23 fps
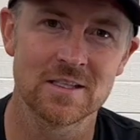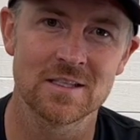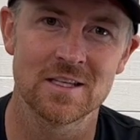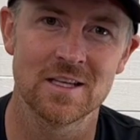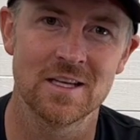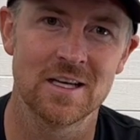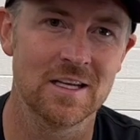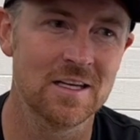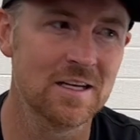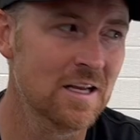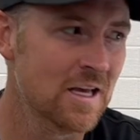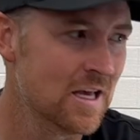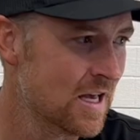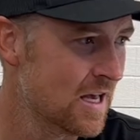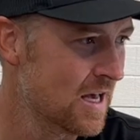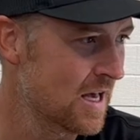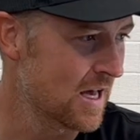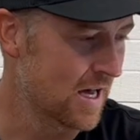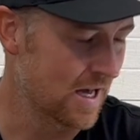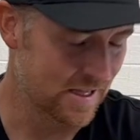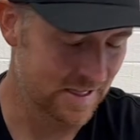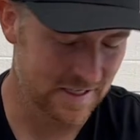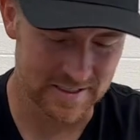sled.
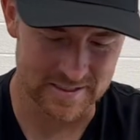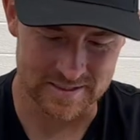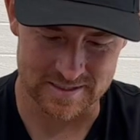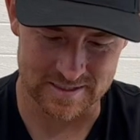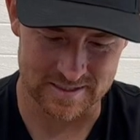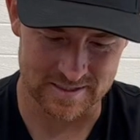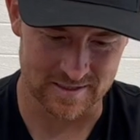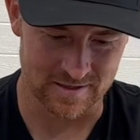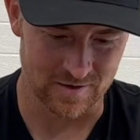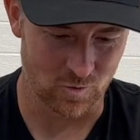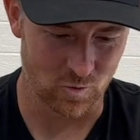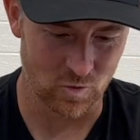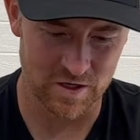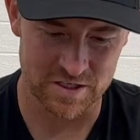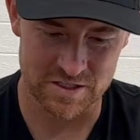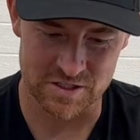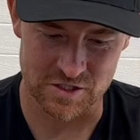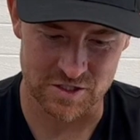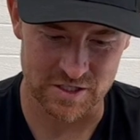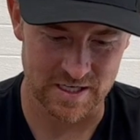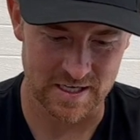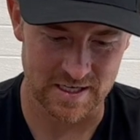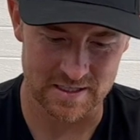I think it's the
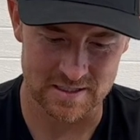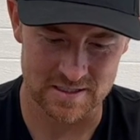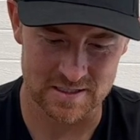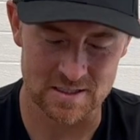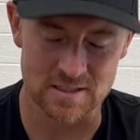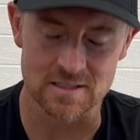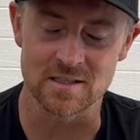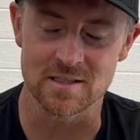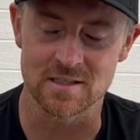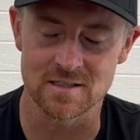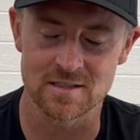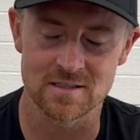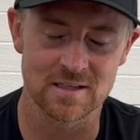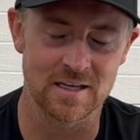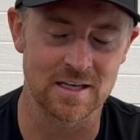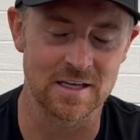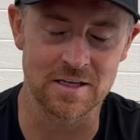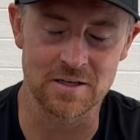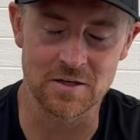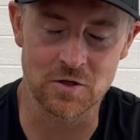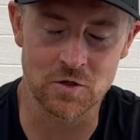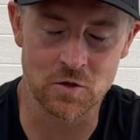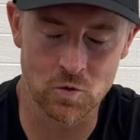wedge chassis is like
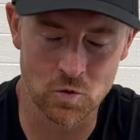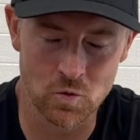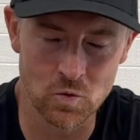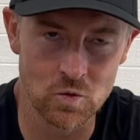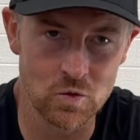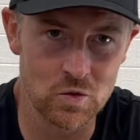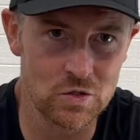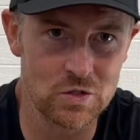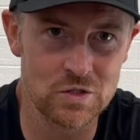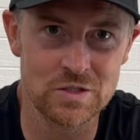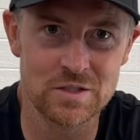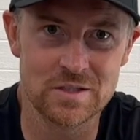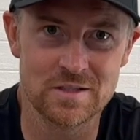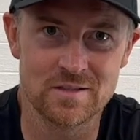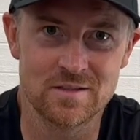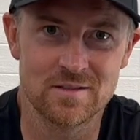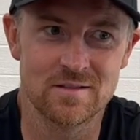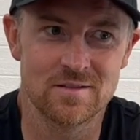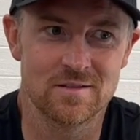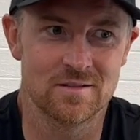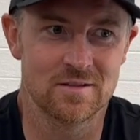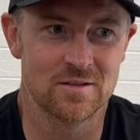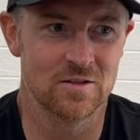a cool
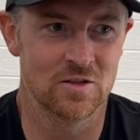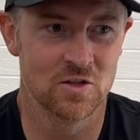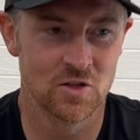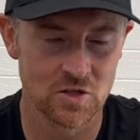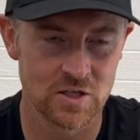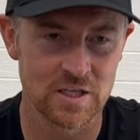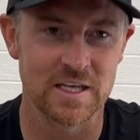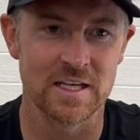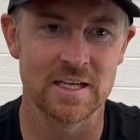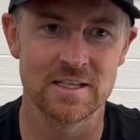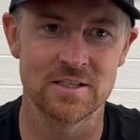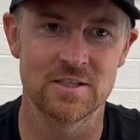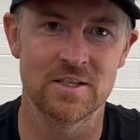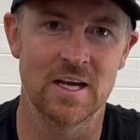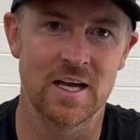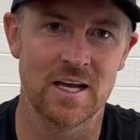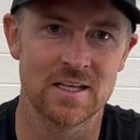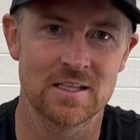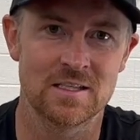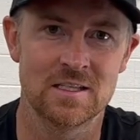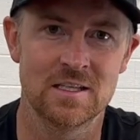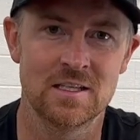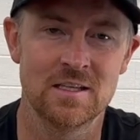looking
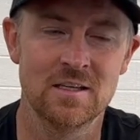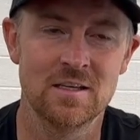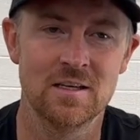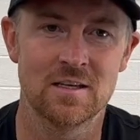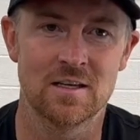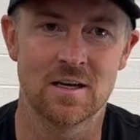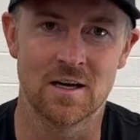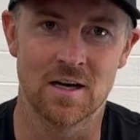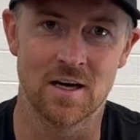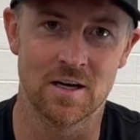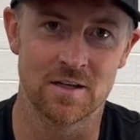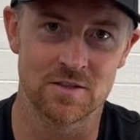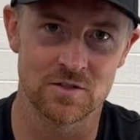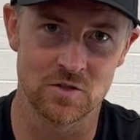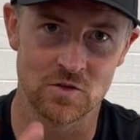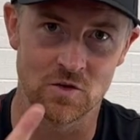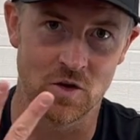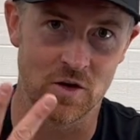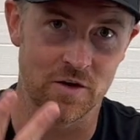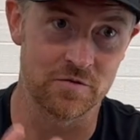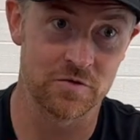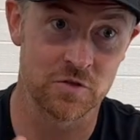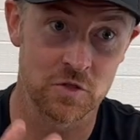chassis. As you
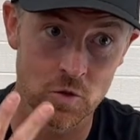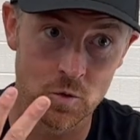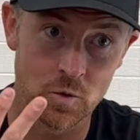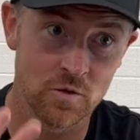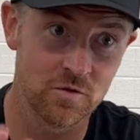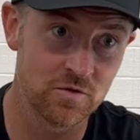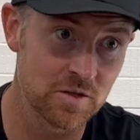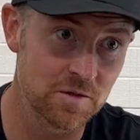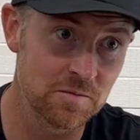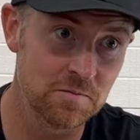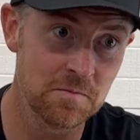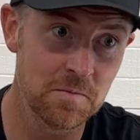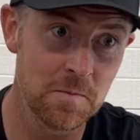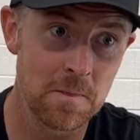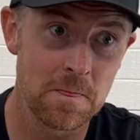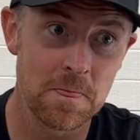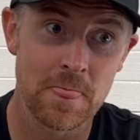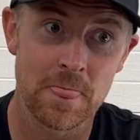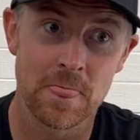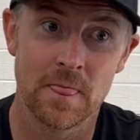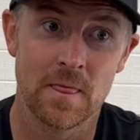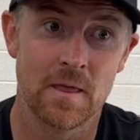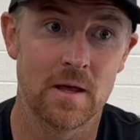know, I have two of them.
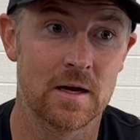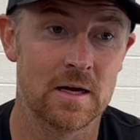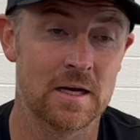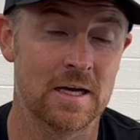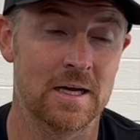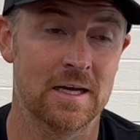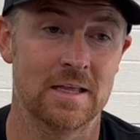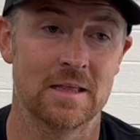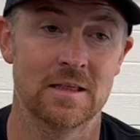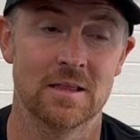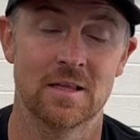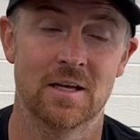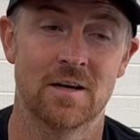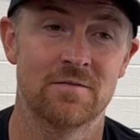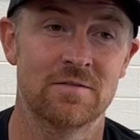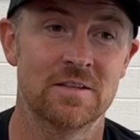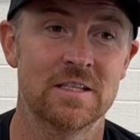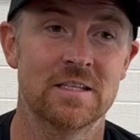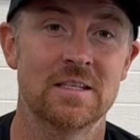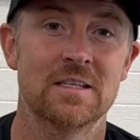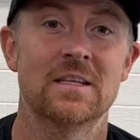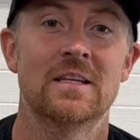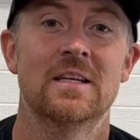I love it.